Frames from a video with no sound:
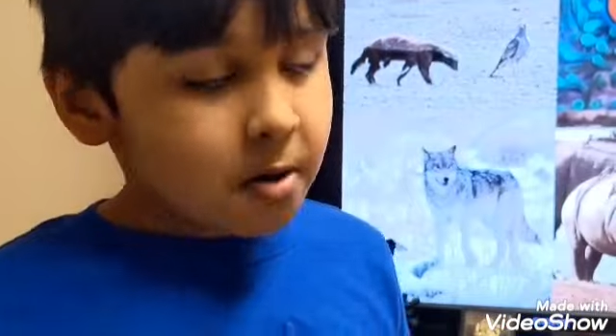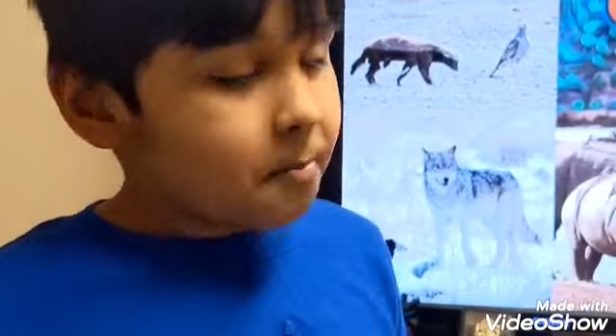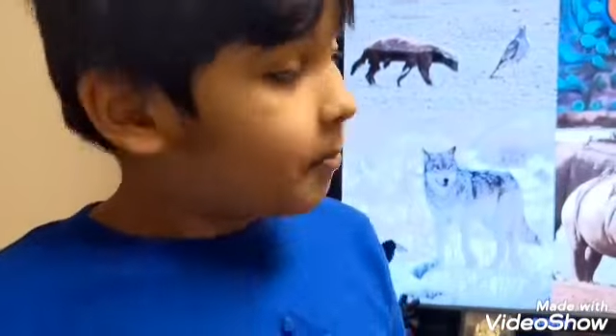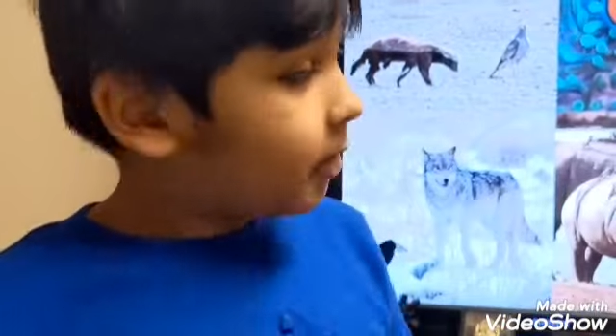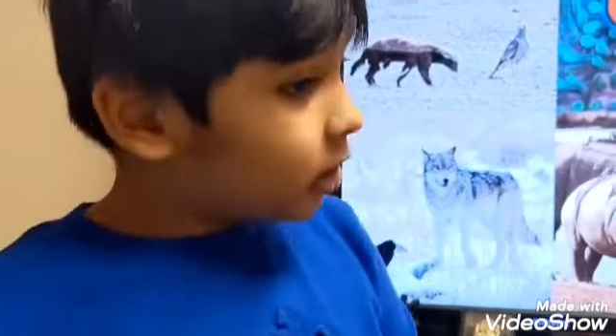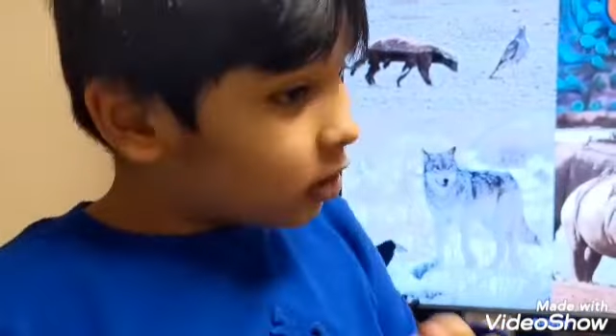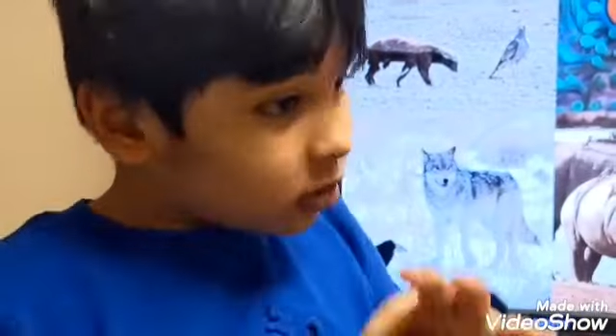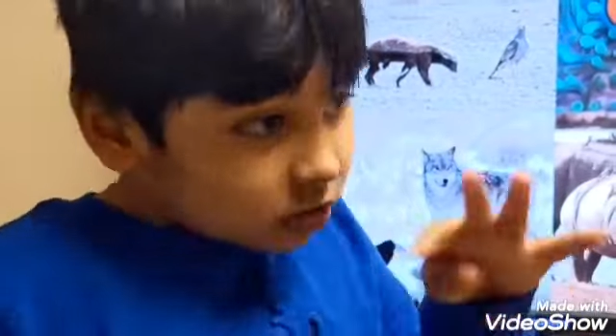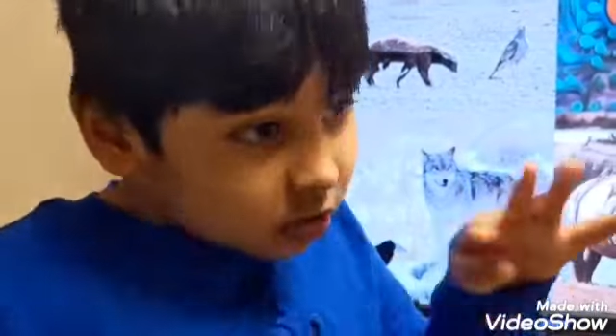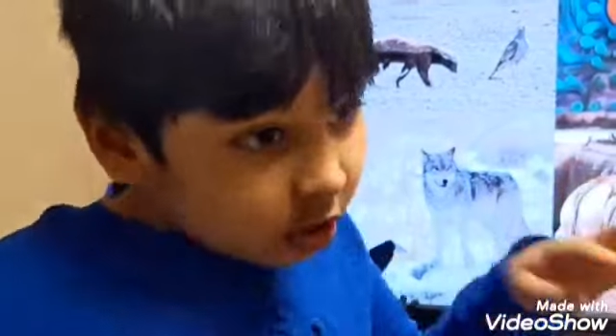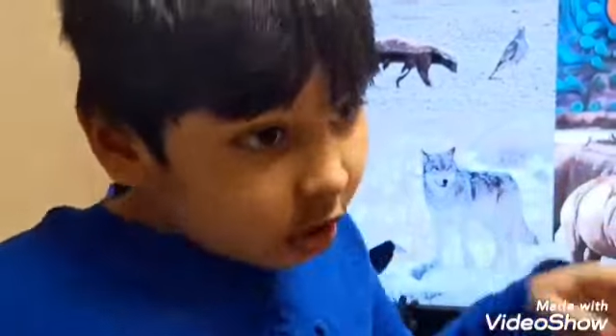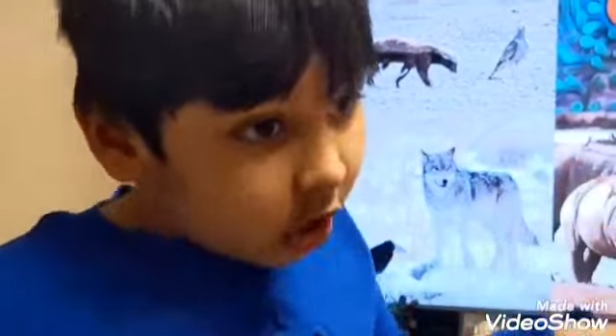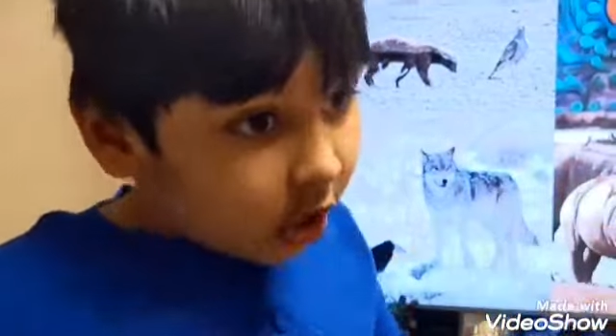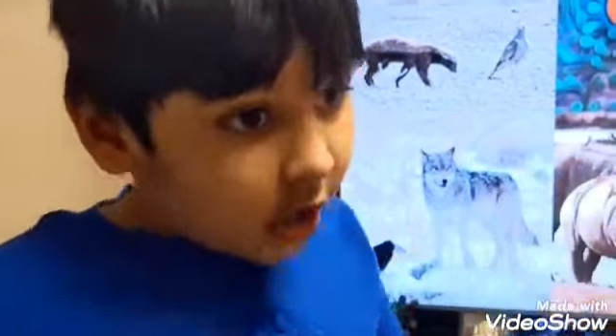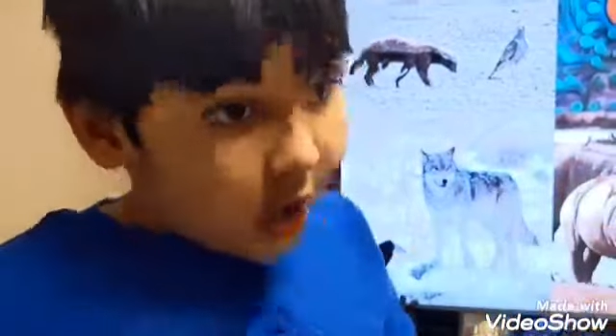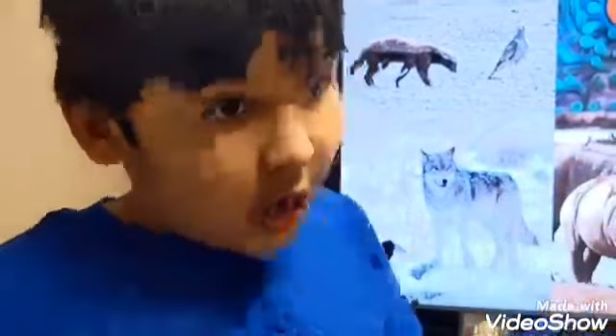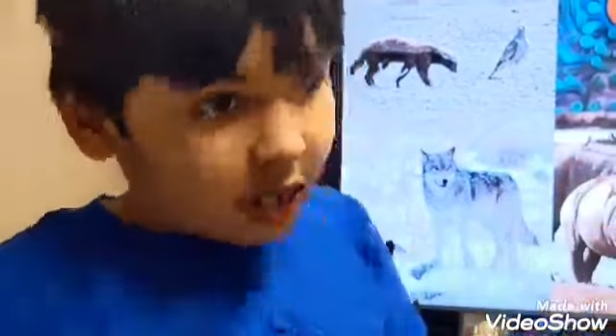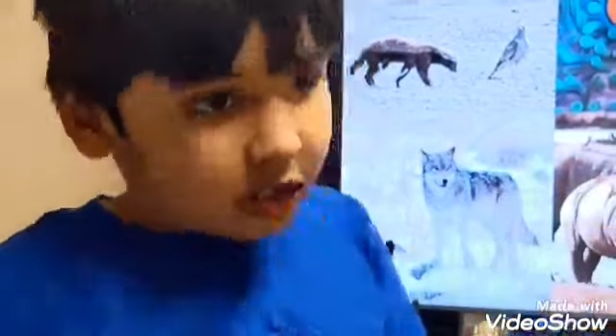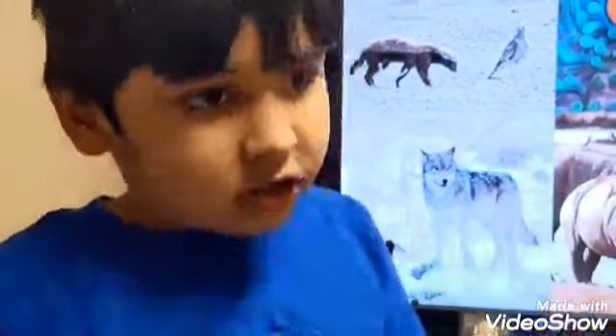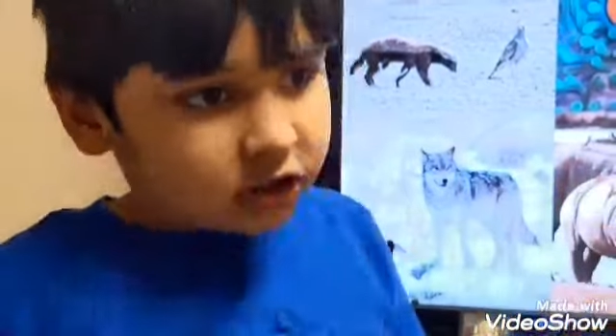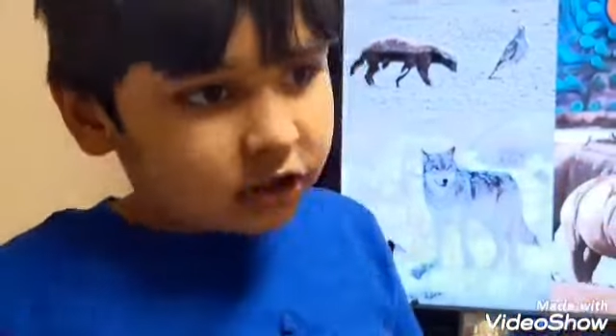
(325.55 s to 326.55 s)
but it's not
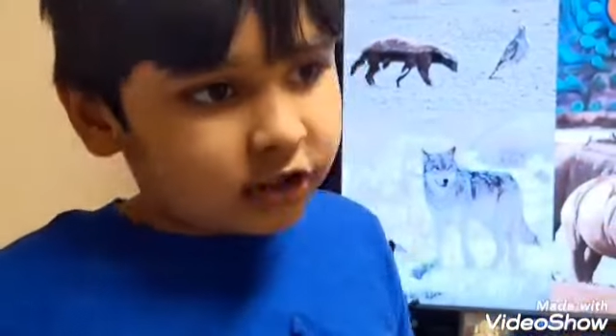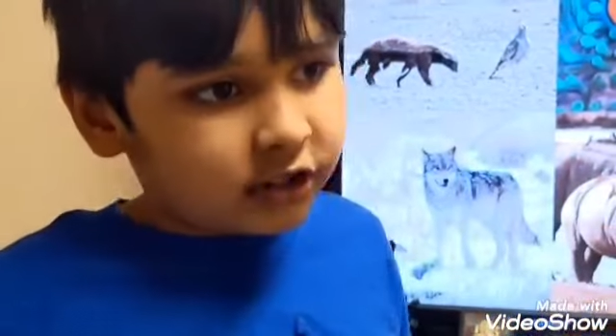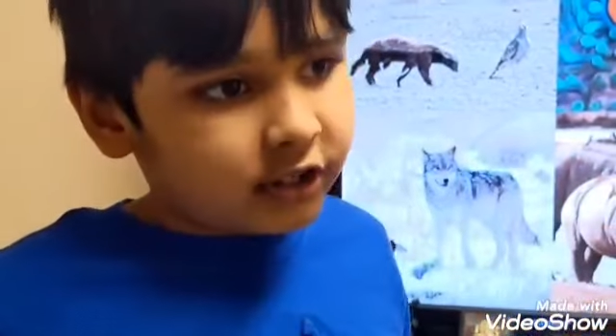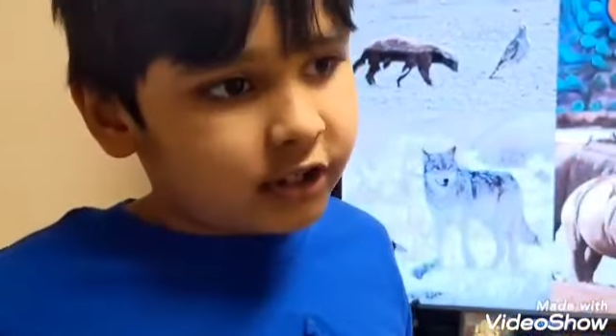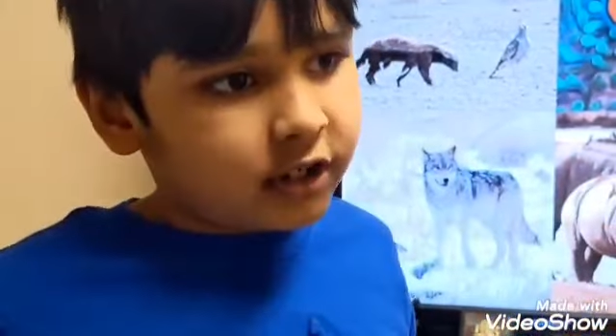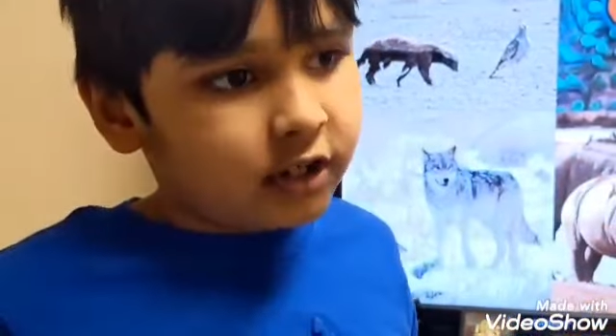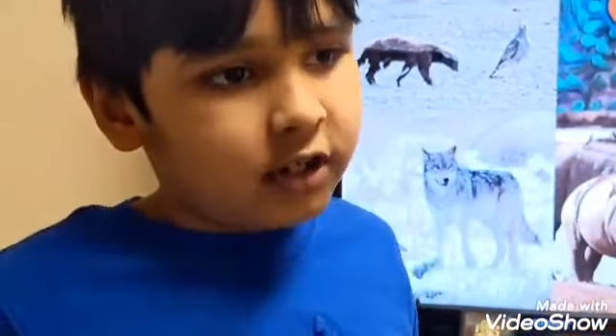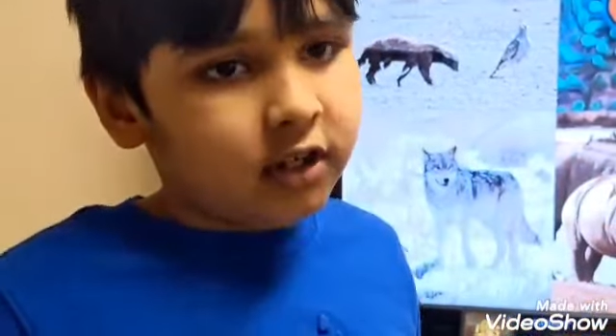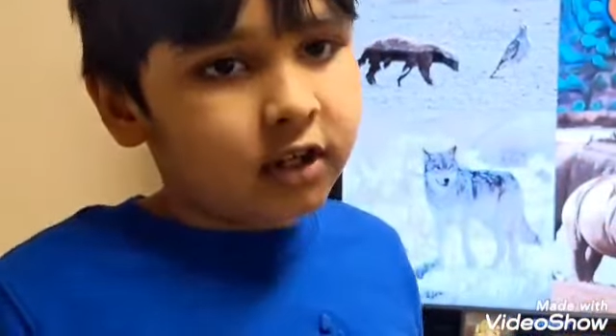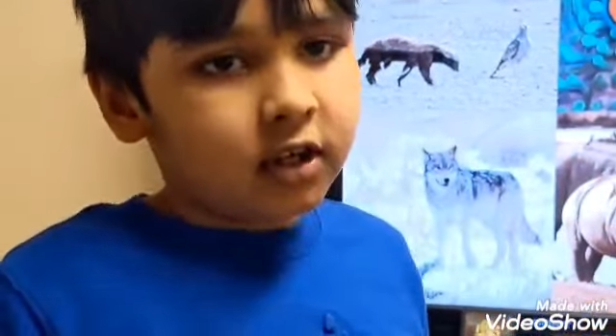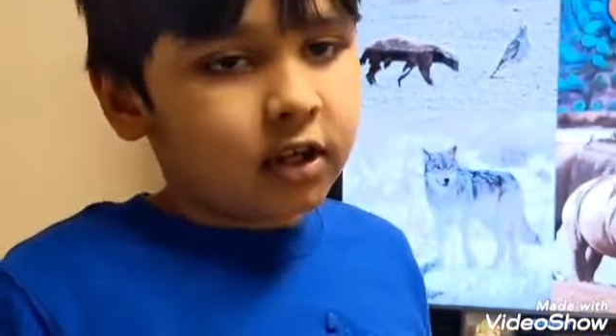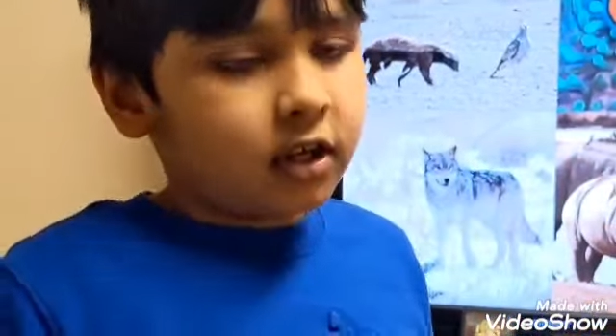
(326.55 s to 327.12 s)
actually